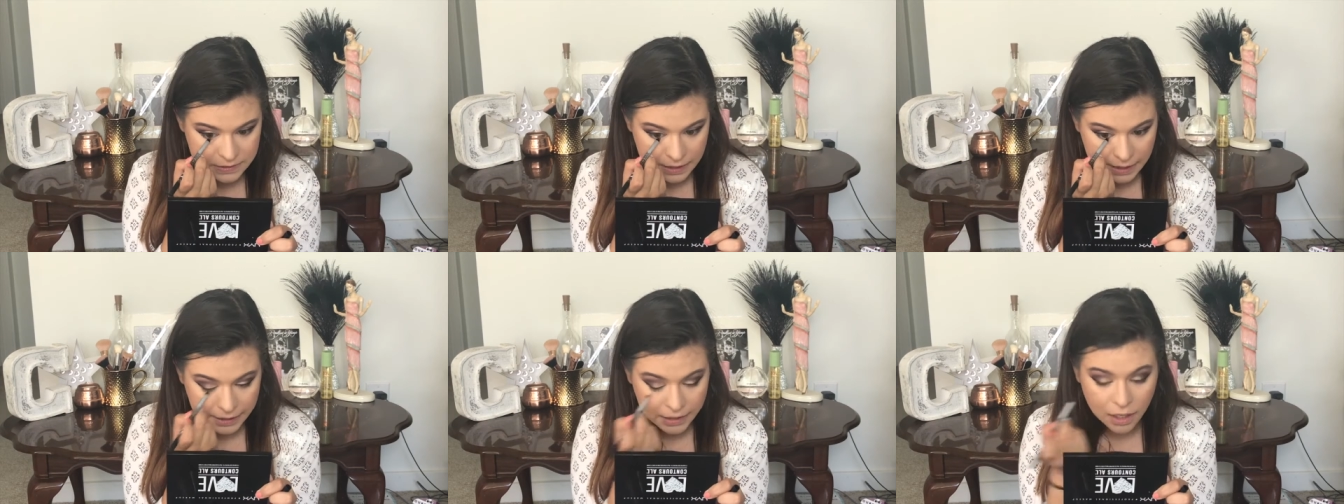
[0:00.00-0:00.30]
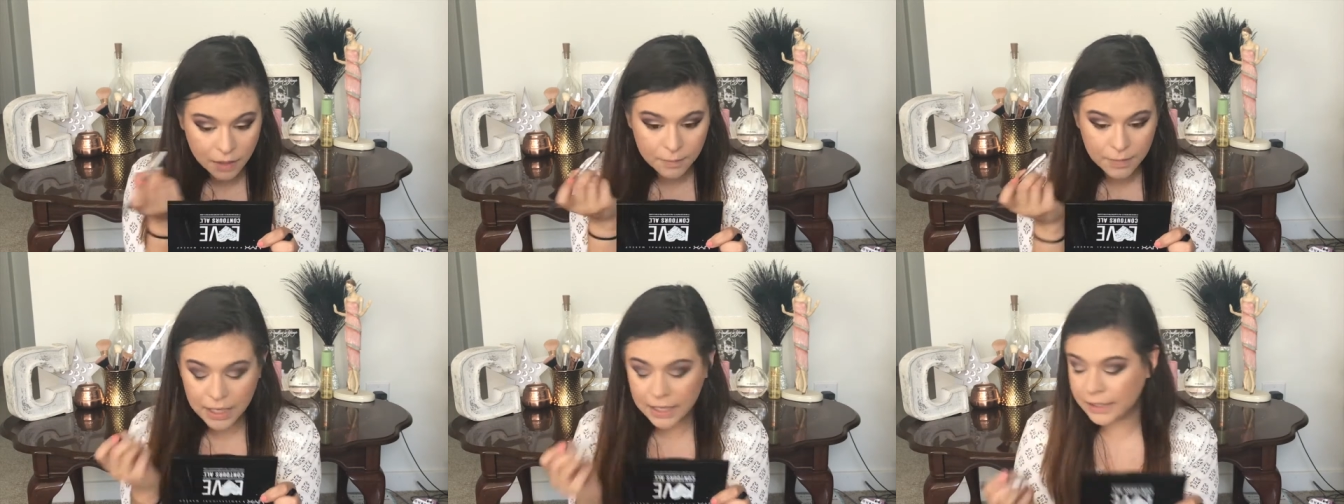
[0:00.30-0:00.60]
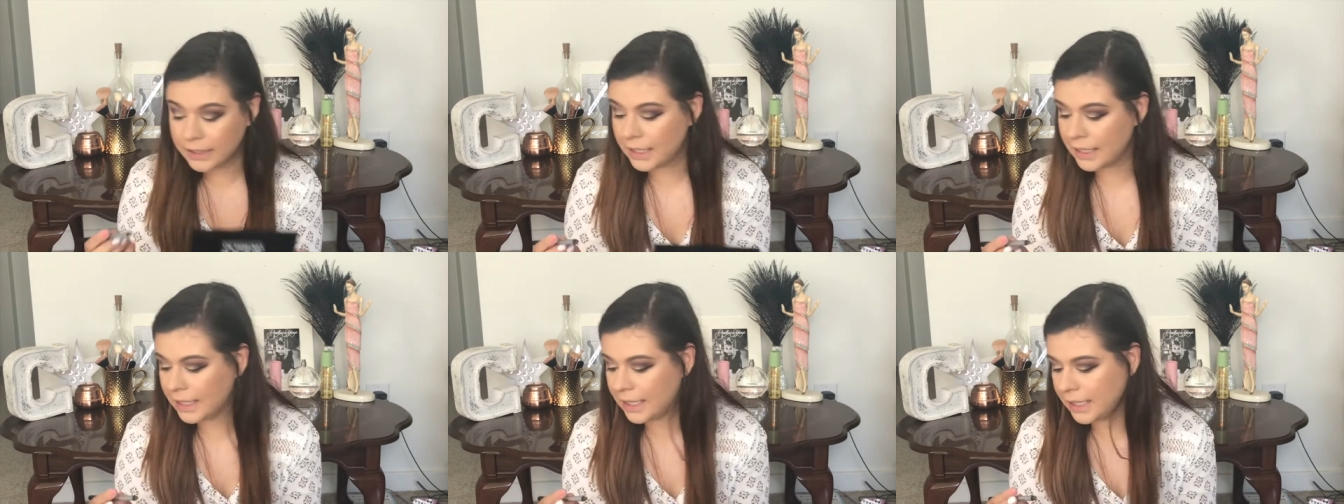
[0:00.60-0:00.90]
And I got
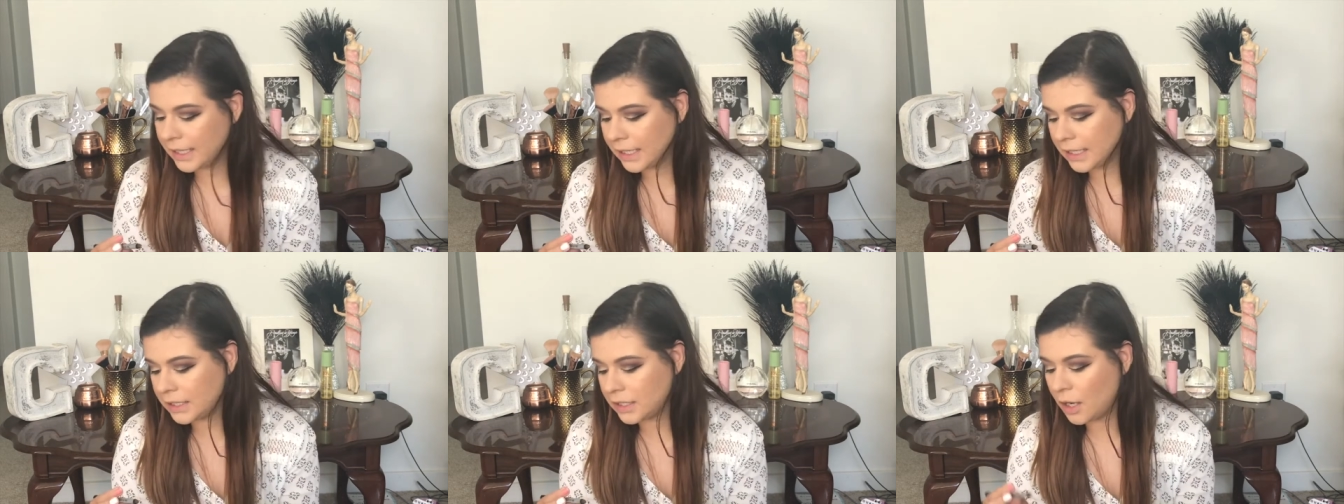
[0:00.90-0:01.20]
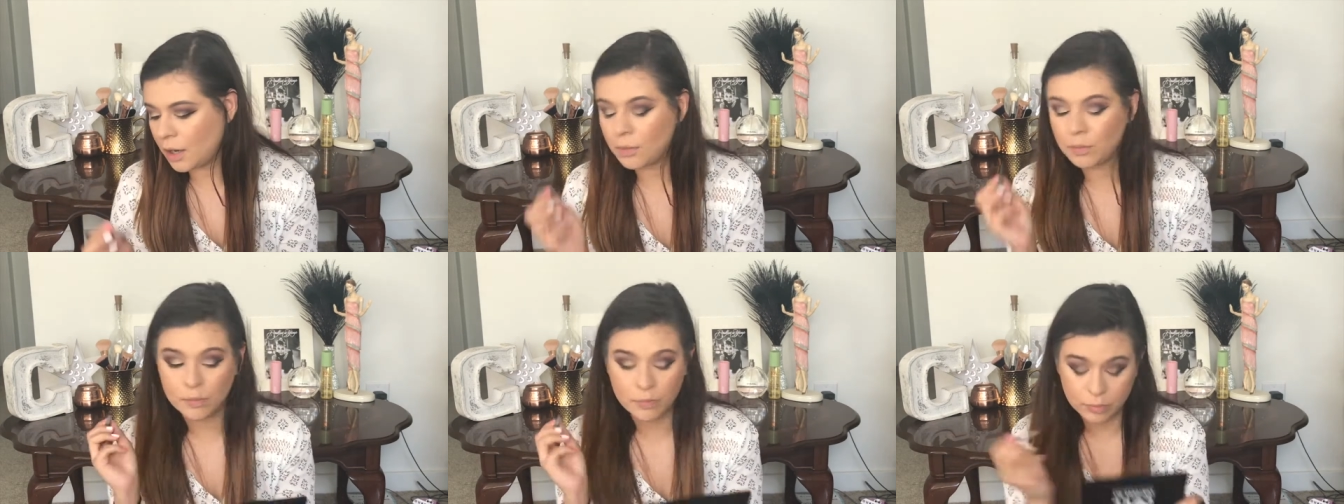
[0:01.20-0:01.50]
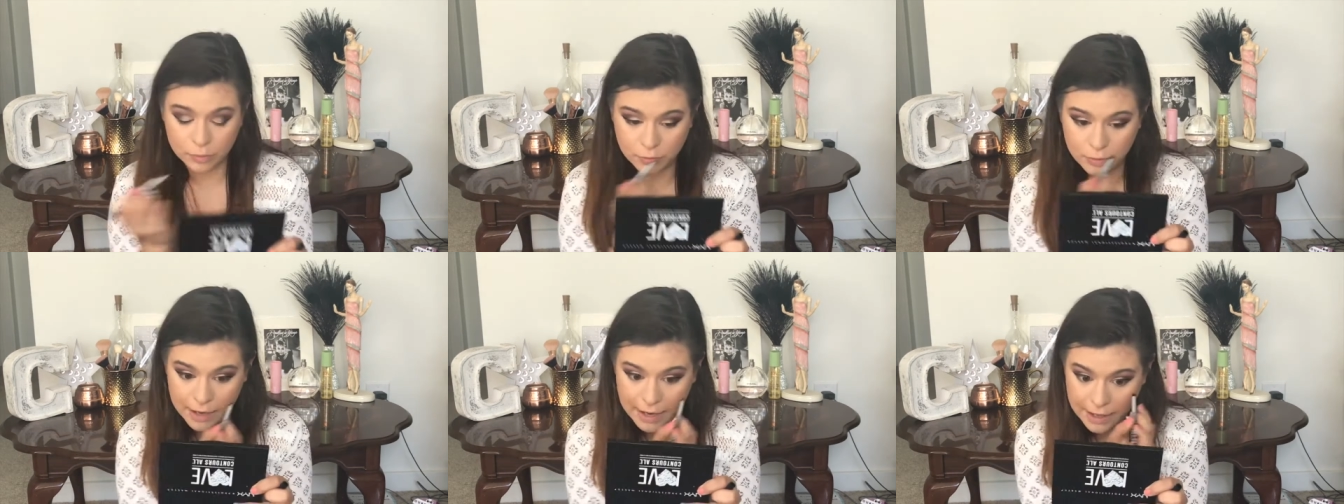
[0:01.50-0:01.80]
mine in
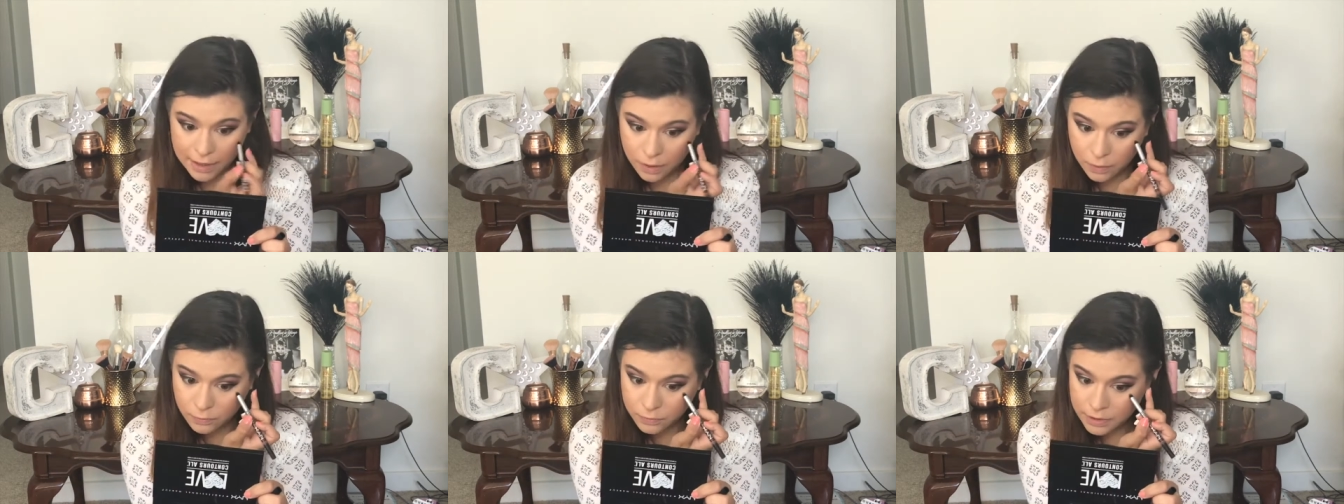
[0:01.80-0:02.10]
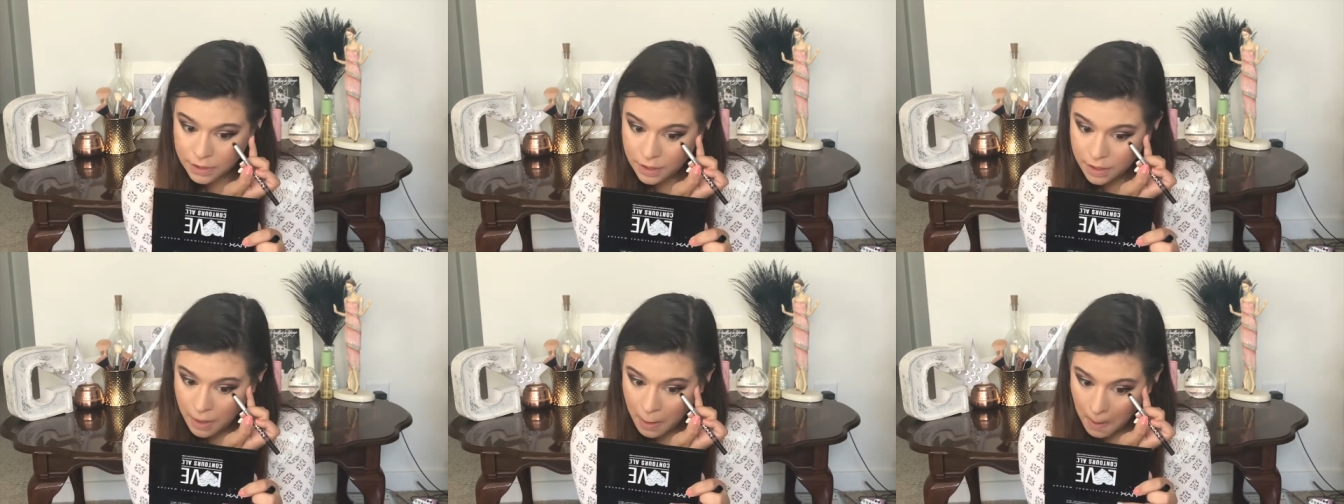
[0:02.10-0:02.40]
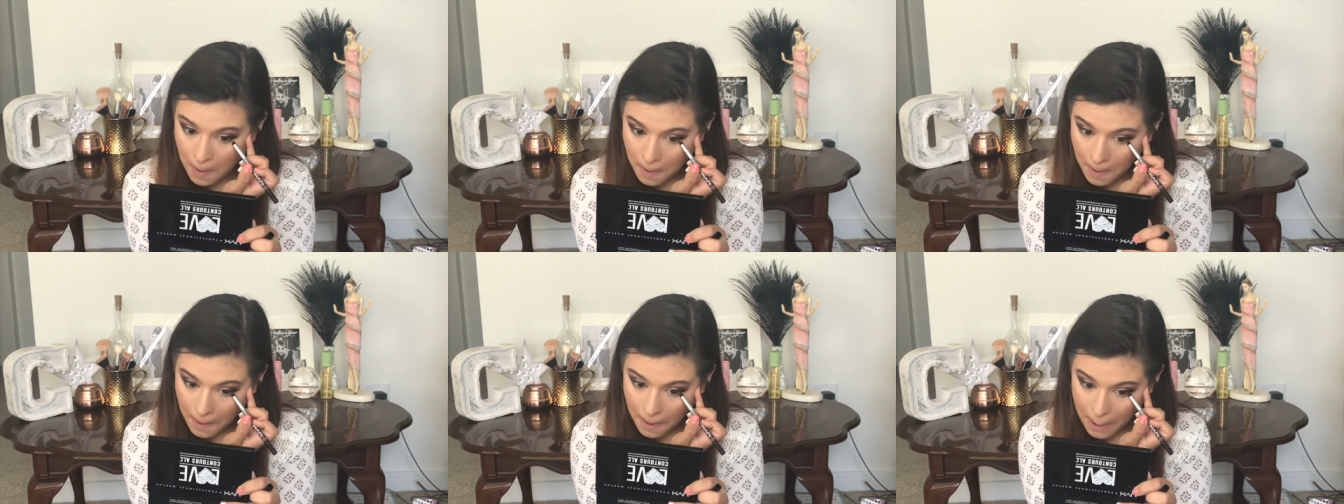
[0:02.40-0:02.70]
brown
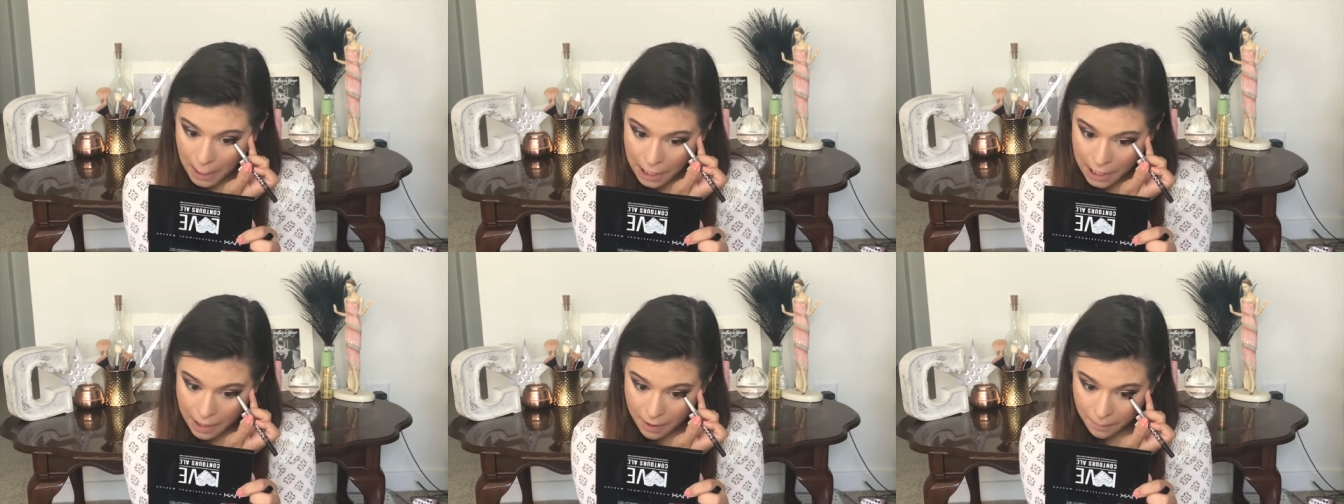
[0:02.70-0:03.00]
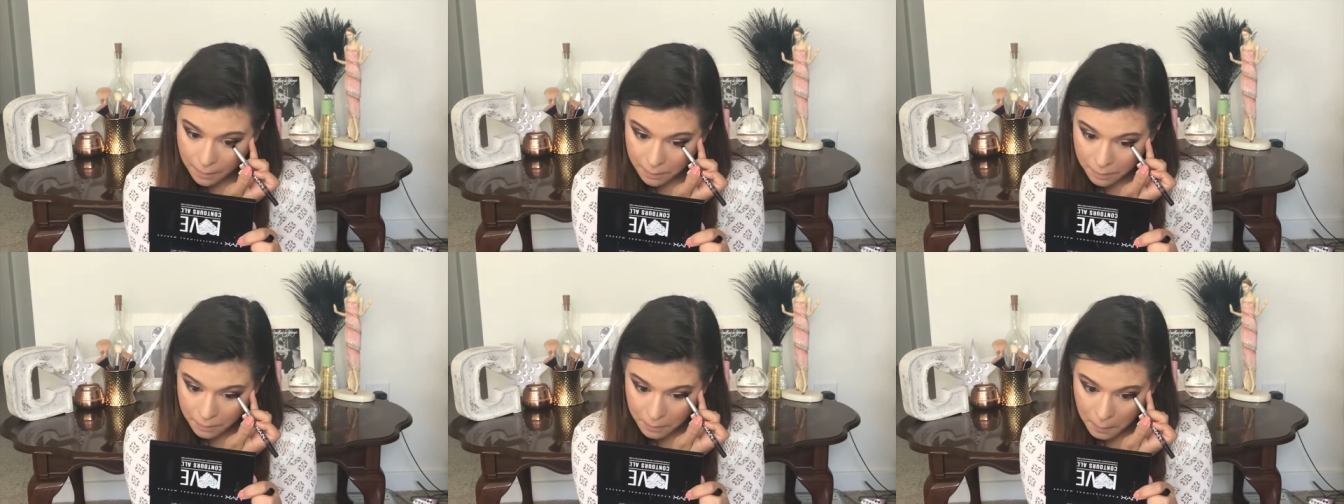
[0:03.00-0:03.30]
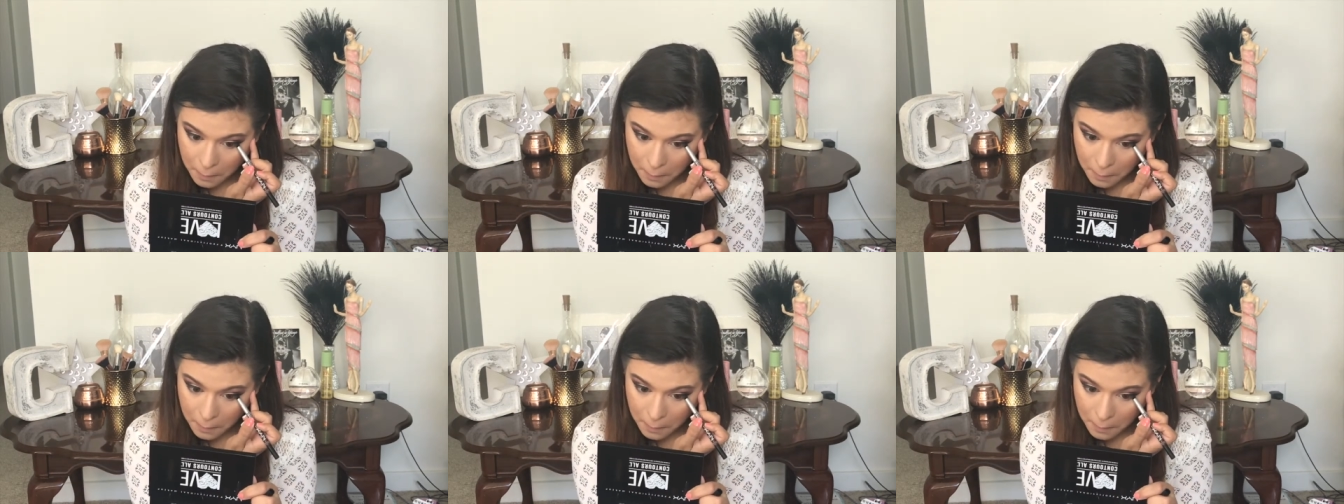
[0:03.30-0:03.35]
um,